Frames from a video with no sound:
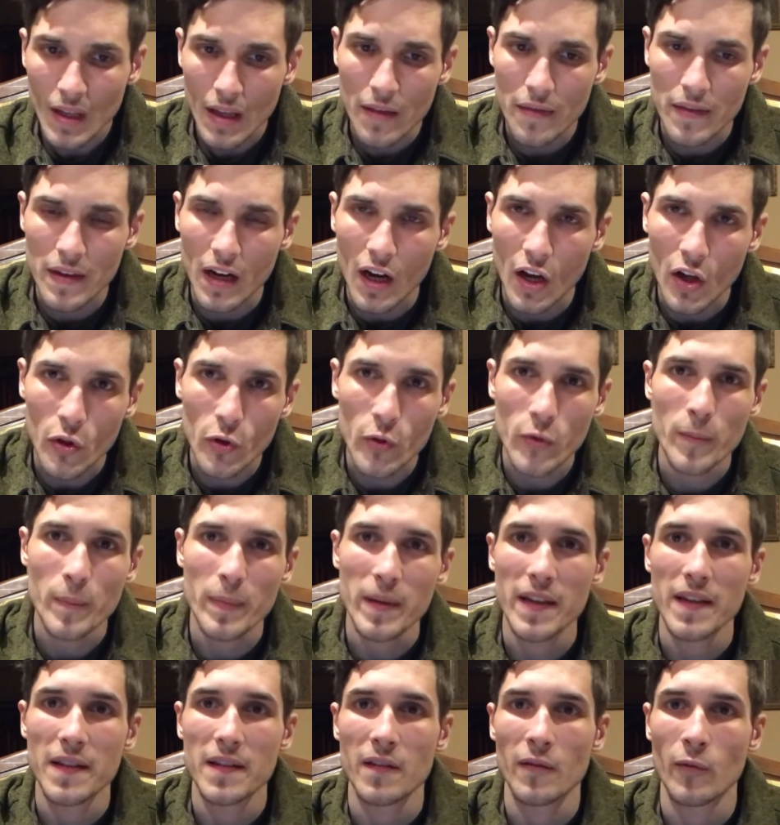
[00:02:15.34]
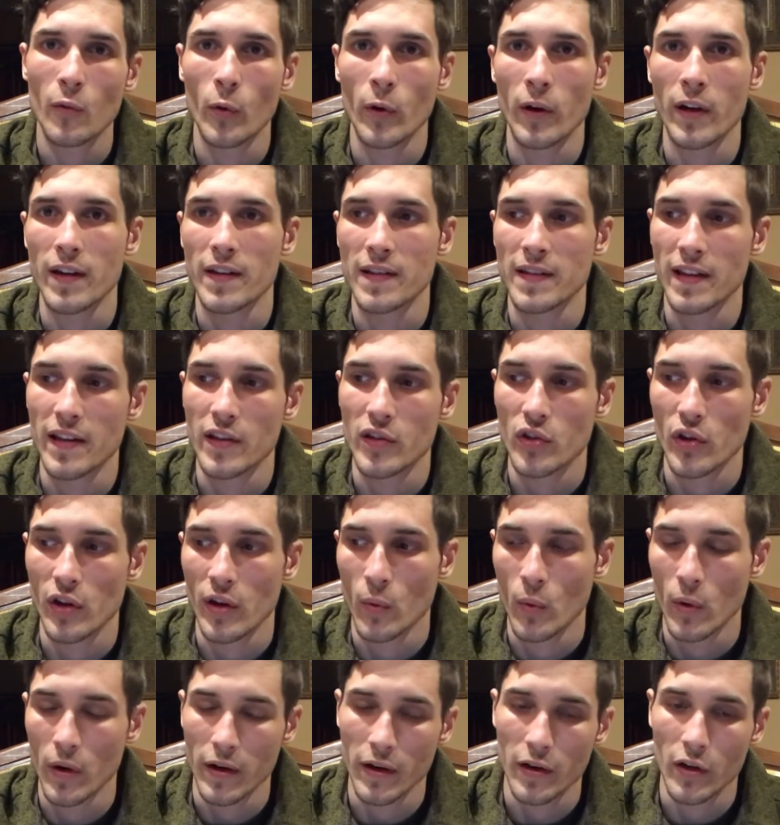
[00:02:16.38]
The other piece of organization
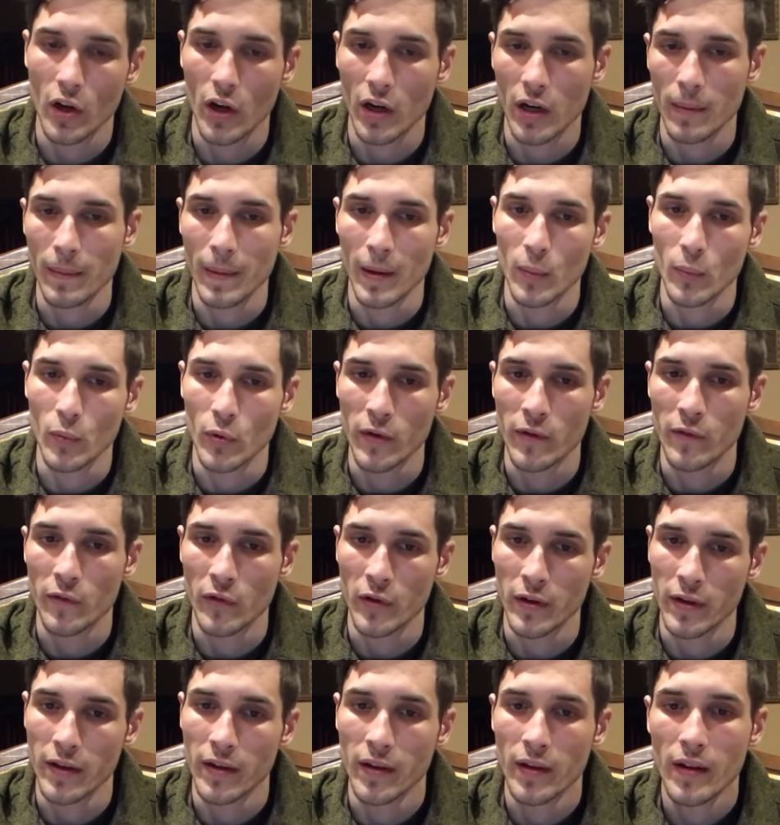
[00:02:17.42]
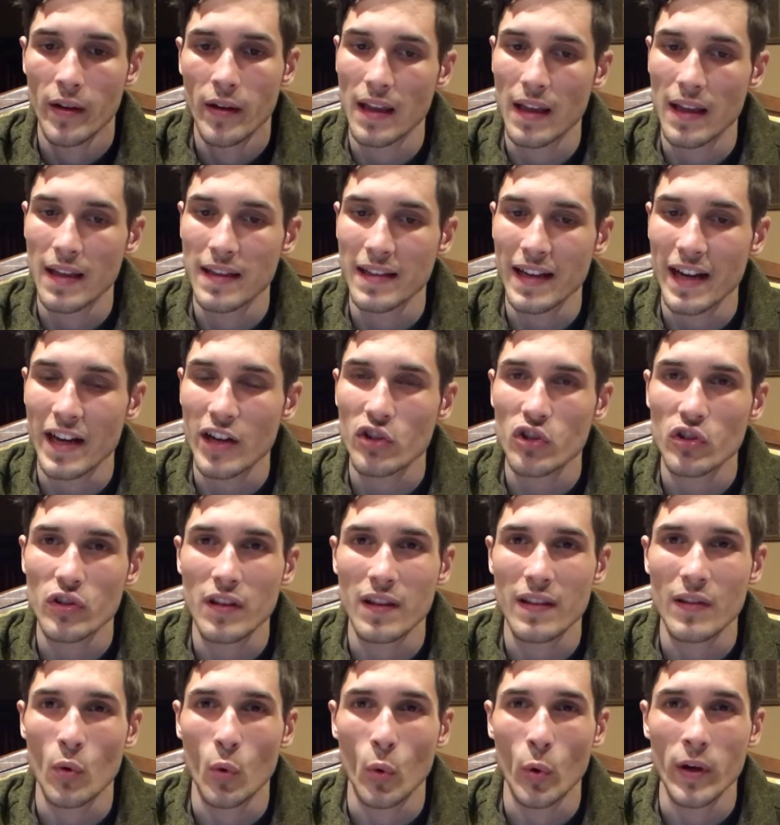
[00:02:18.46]
I want to talk about briefly is actually
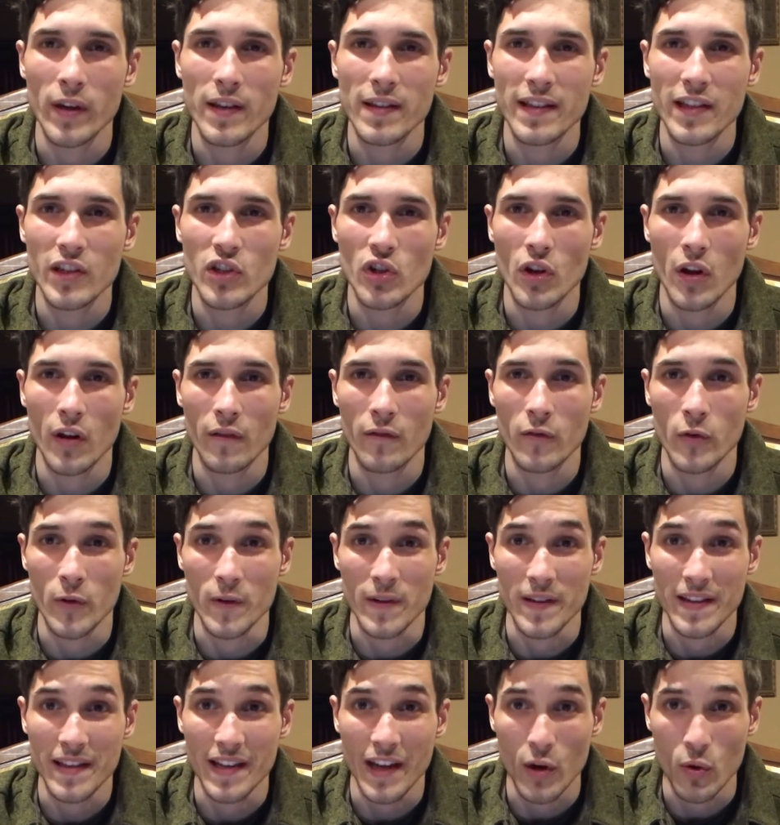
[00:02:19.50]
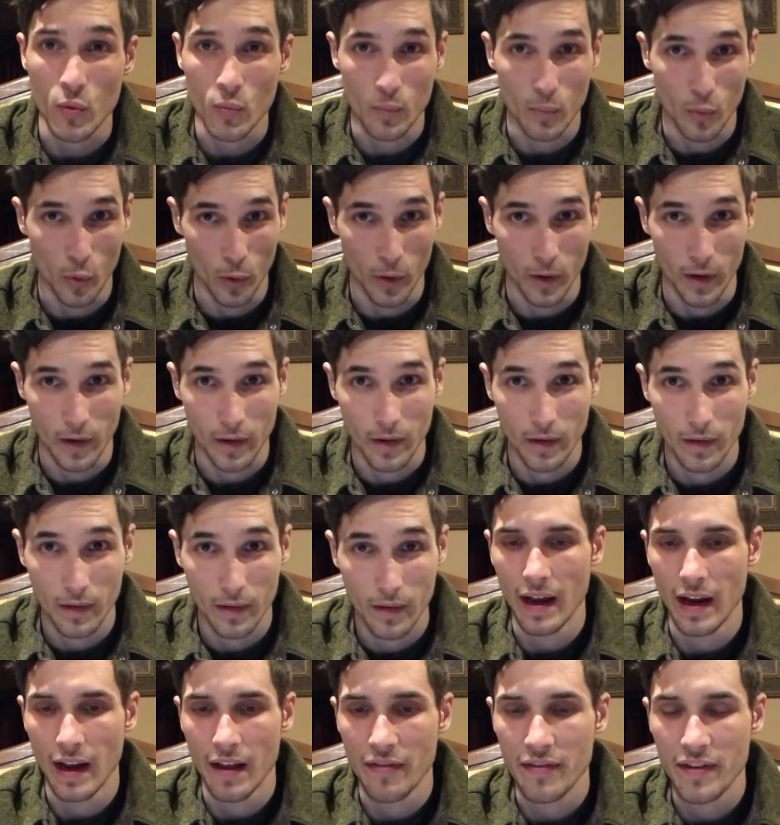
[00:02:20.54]
the organization of your soundboard.
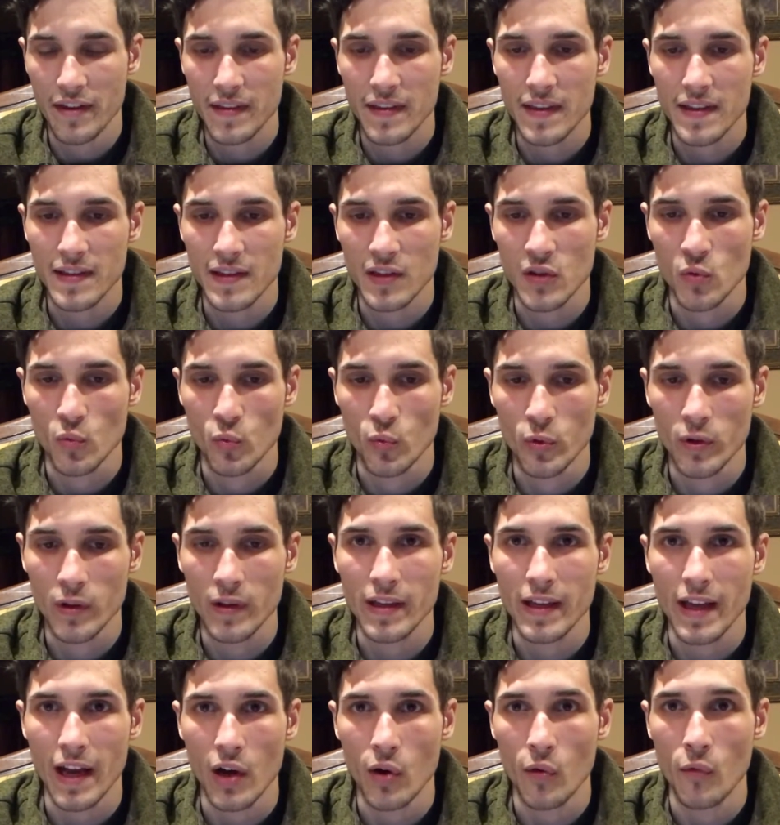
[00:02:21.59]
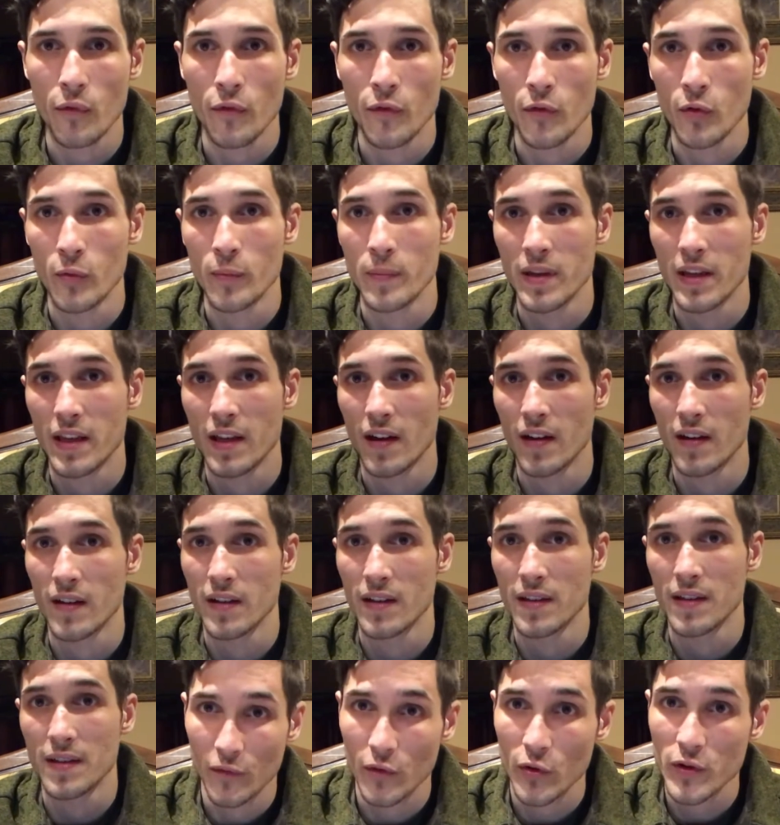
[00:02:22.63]
And I think this is really helpful
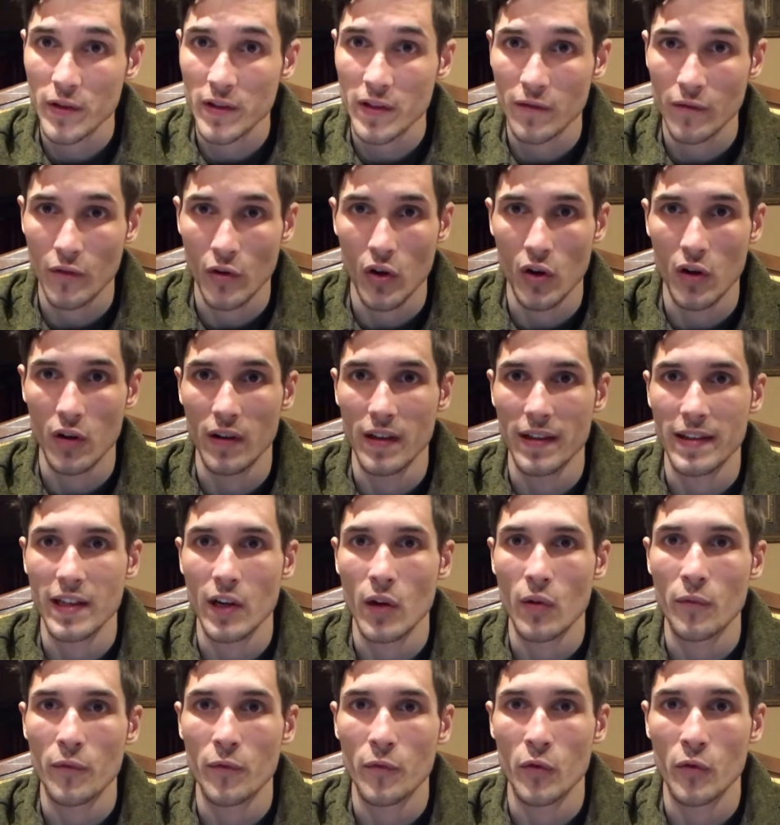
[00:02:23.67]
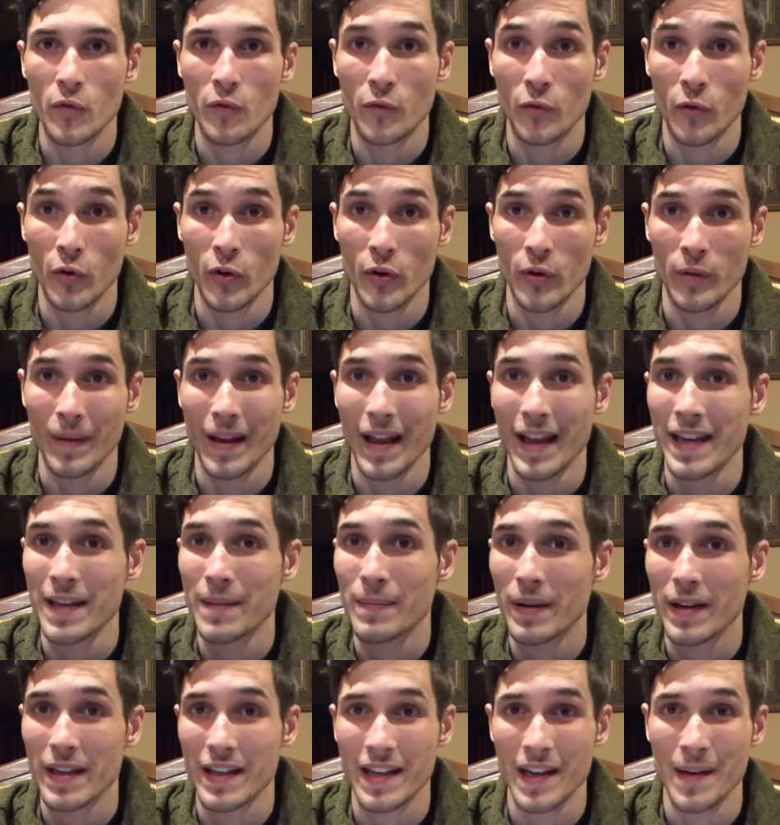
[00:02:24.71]
because, first of all, it's helpful for
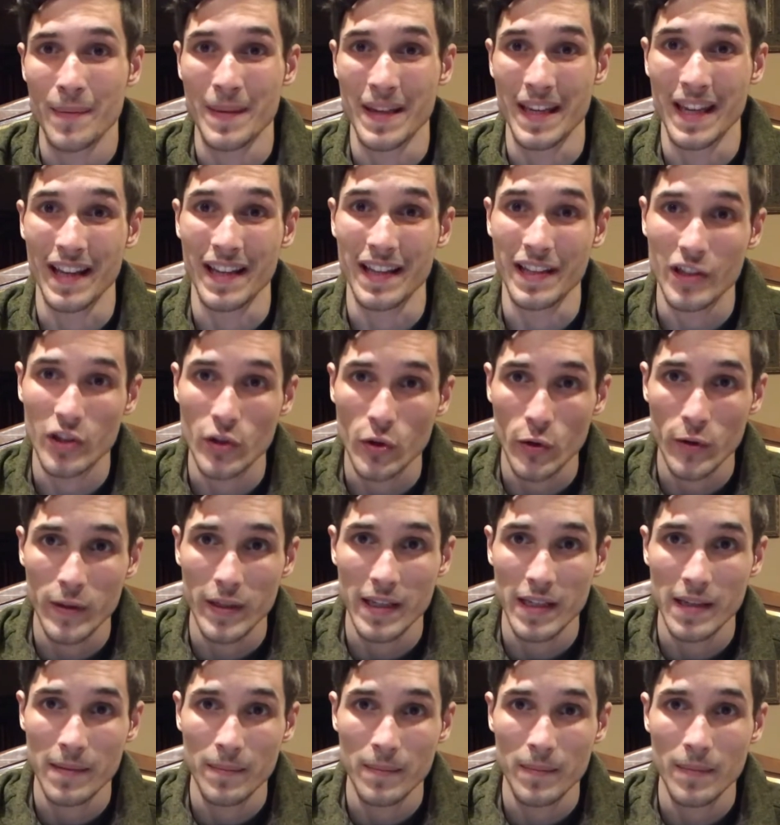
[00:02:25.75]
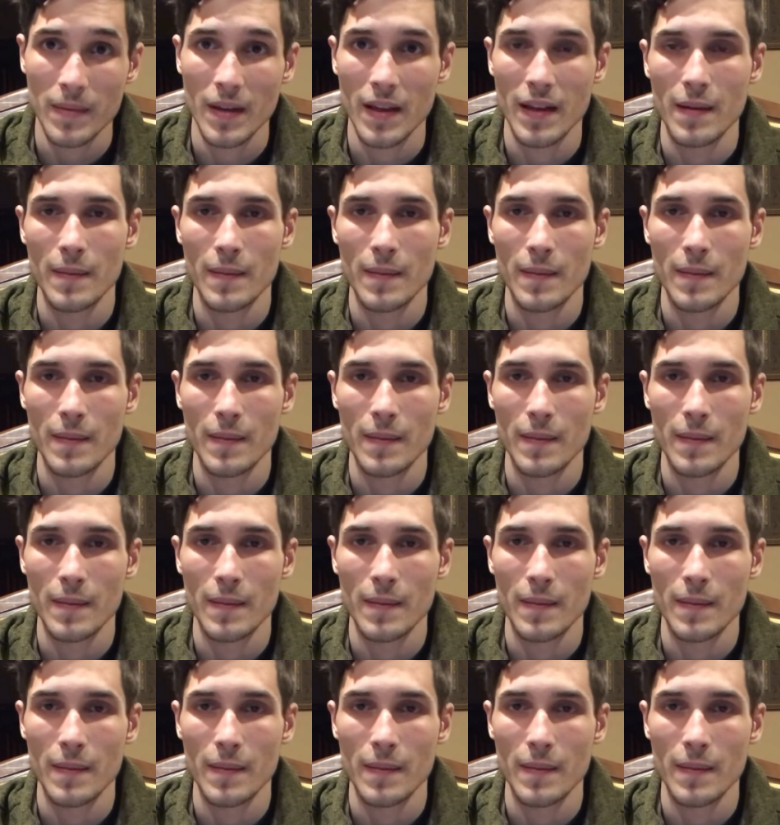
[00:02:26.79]
anybody coming into your team